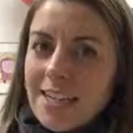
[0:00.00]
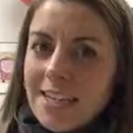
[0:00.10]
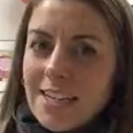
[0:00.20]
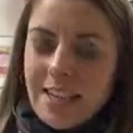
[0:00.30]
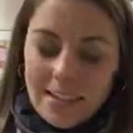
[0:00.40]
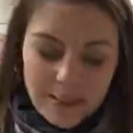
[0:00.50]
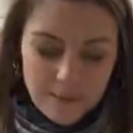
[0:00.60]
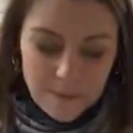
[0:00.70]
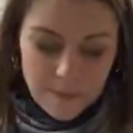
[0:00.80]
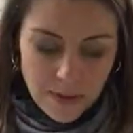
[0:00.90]
it's
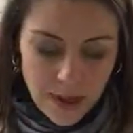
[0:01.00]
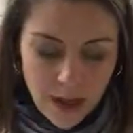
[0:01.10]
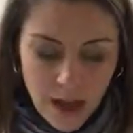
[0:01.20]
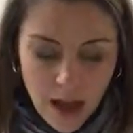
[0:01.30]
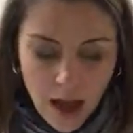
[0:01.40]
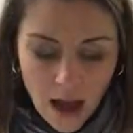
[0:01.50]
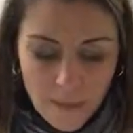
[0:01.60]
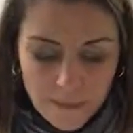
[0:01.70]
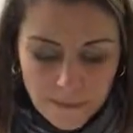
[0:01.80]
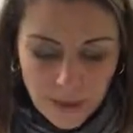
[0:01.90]
deductive.
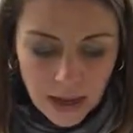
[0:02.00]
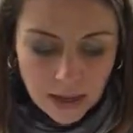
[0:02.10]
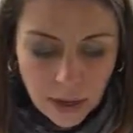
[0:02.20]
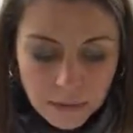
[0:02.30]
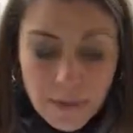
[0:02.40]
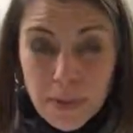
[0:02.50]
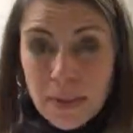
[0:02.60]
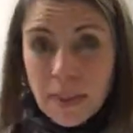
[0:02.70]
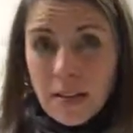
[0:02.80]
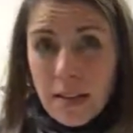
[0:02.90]
In terms of
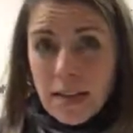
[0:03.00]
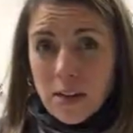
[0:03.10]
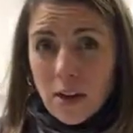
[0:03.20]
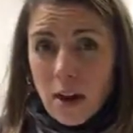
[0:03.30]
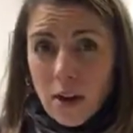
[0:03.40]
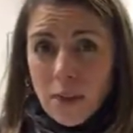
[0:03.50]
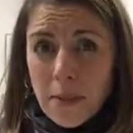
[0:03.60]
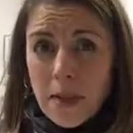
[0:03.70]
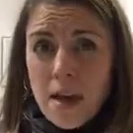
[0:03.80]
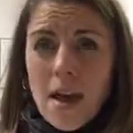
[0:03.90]
building a logical
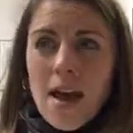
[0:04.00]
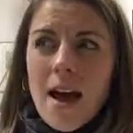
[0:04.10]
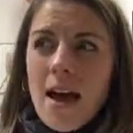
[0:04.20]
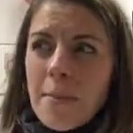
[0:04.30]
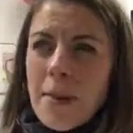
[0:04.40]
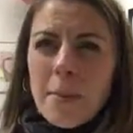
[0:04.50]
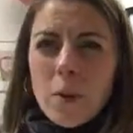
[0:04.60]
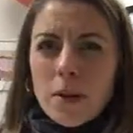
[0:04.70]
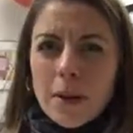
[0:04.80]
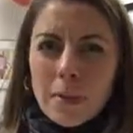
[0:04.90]
argument,
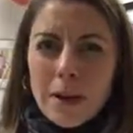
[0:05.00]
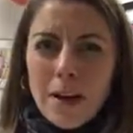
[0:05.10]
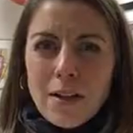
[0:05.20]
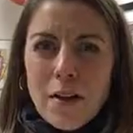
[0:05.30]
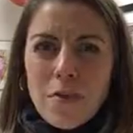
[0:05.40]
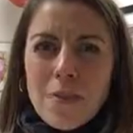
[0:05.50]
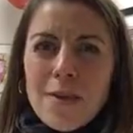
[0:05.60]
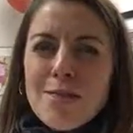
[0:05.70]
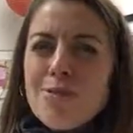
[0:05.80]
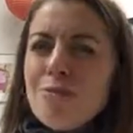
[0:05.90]
people were a little bit all over,
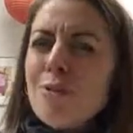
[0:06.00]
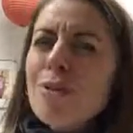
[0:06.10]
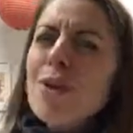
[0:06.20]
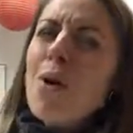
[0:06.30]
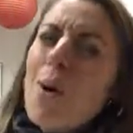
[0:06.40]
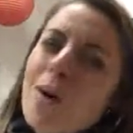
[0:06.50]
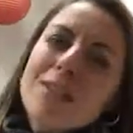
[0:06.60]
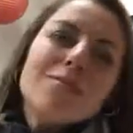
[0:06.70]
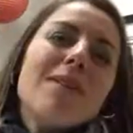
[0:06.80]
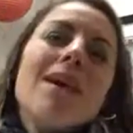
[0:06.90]
but through the
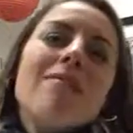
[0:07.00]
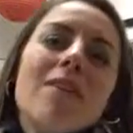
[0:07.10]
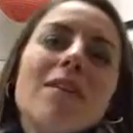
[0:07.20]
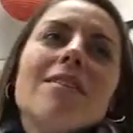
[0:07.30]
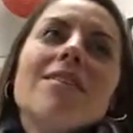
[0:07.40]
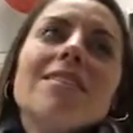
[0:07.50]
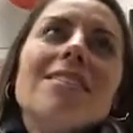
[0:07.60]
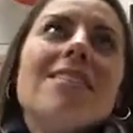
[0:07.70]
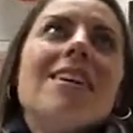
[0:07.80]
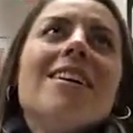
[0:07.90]
course, we have
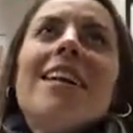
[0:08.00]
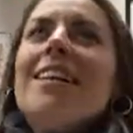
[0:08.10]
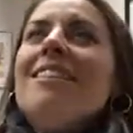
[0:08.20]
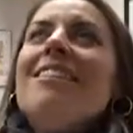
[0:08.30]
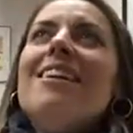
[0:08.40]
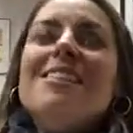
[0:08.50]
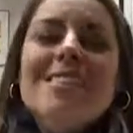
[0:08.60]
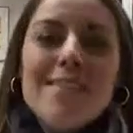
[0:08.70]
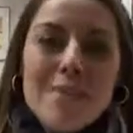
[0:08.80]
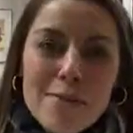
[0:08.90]
learned like a
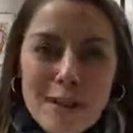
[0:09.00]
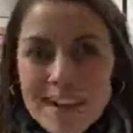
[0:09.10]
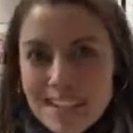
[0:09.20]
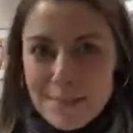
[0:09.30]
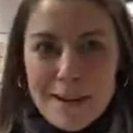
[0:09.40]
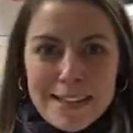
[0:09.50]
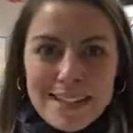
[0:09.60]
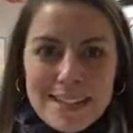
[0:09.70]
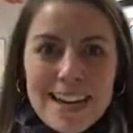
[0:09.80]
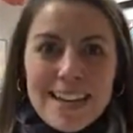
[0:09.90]
dozen different ways that
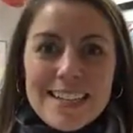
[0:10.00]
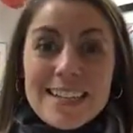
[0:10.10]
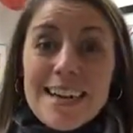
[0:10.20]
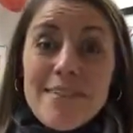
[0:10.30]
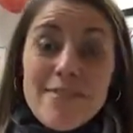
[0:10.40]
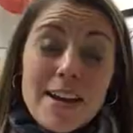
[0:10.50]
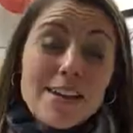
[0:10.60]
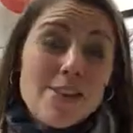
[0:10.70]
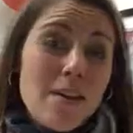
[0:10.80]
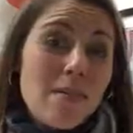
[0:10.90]
pesticides can
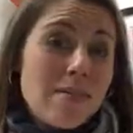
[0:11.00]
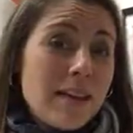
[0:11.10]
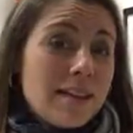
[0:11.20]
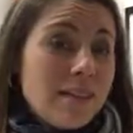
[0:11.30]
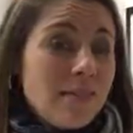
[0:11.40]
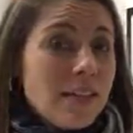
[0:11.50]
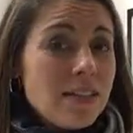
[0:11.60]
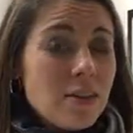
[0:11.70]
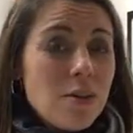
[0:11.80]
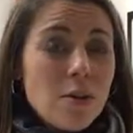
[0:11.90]
affect your health negatively.
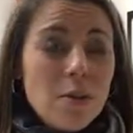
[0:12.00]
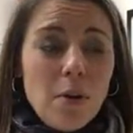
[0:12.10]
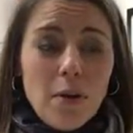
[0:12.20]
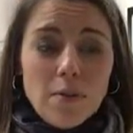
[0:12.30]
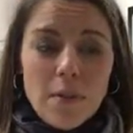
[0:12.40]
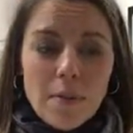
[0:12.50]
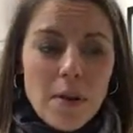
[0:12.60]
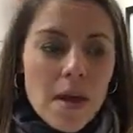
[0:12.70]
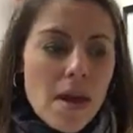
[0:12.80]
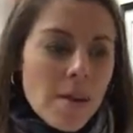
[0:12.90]
So you could pull from
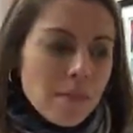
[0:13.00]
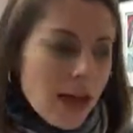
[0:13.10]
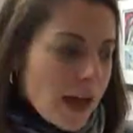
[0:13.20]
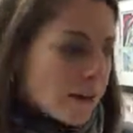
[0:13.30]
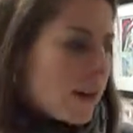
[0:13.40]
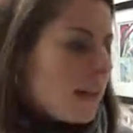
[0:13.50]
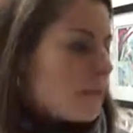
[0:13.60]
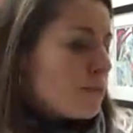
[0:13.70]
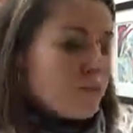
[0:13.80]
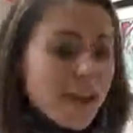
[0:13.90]
bladder
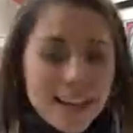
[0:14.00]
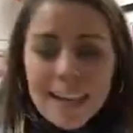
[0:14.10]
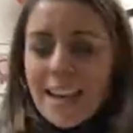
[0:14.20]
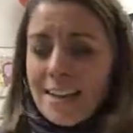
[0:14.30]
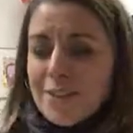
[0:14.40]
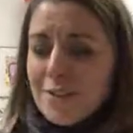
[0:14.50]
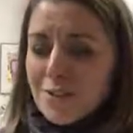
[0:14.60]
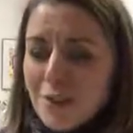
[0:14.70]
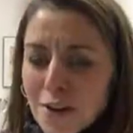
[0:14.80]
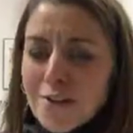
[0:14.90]
cancer, brain cancer,
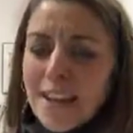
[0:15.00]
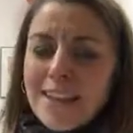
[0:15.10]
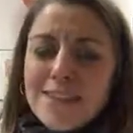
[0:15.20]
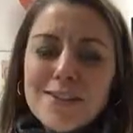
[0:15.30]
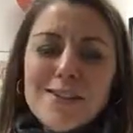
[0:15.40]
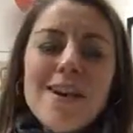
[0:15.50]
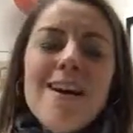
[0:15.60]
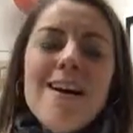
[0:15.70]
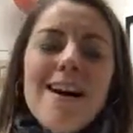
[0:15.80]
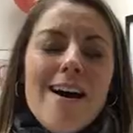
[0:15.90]
nerve cancer,
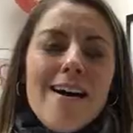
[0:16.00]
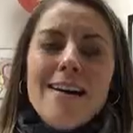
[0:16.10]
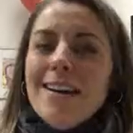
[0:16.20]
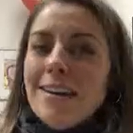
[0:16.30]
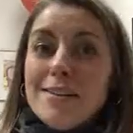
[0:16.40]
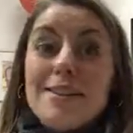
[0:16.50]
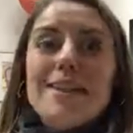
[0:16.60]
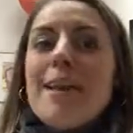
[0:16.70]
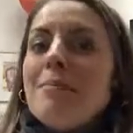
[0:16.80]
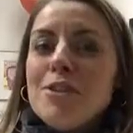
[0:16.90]
to
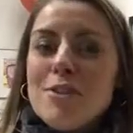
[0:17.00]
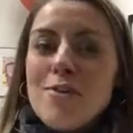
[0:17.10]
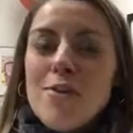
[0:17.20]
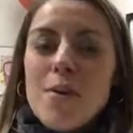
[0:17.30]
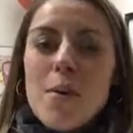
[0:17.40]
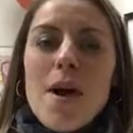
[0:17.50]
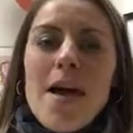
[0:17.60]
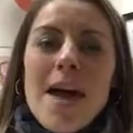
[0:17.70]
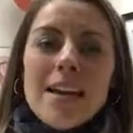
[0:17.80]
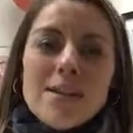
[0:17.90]
name just a few.
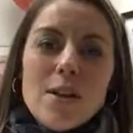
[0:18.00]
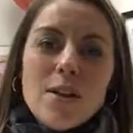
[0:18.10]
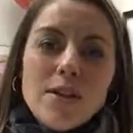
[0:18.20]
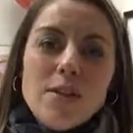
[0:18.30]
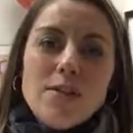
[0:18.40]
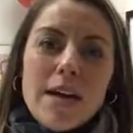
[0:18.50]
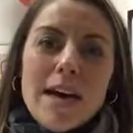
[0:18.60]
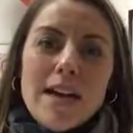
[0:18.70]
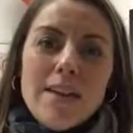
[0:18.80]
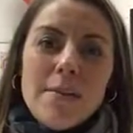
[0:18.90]
And as long as you
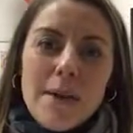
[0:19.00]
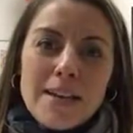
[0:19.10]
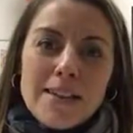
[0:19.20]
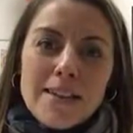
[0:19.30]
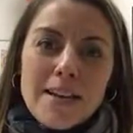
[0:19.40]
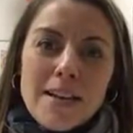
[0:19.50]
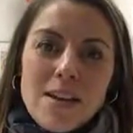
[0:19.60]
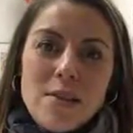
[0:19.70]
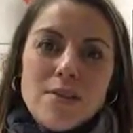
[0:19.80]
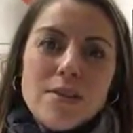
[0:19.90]
tied the
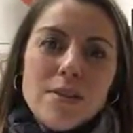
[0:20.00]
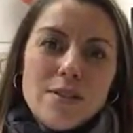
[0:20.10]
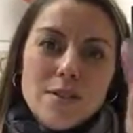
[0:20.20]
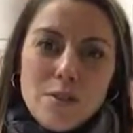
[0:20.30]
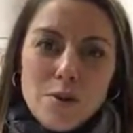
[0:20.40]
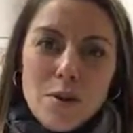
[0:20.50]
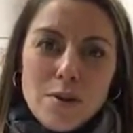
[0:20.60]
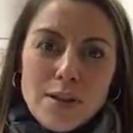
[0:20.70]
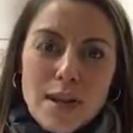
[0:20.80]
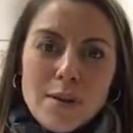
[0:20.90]
pesticide use to
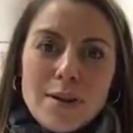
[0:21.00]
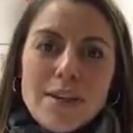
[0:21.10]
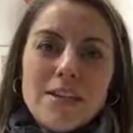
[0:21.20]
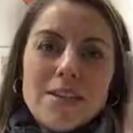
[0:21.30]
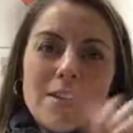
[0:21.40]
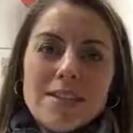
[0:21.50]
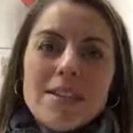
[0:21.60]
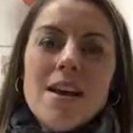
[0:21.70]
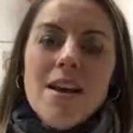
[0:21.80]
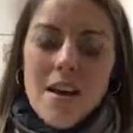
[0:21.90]
those health
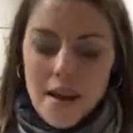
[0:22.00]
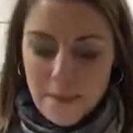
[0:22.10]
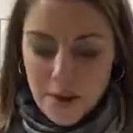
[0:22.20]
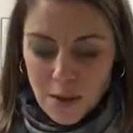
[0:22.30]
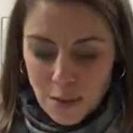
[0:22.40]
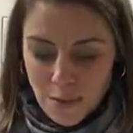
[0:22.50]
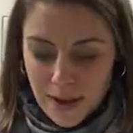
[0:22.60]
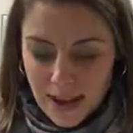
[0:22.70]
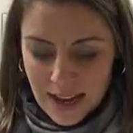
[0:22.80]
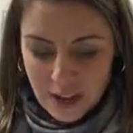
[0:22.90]
conditions, you would
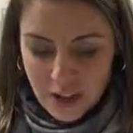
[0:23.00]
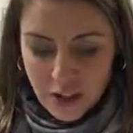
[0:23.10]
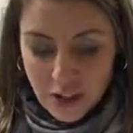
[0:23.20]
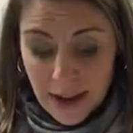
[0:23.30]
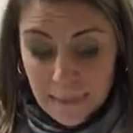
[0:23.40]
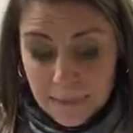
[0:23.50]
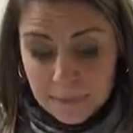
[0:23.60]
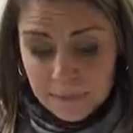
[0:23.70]
be in good shape.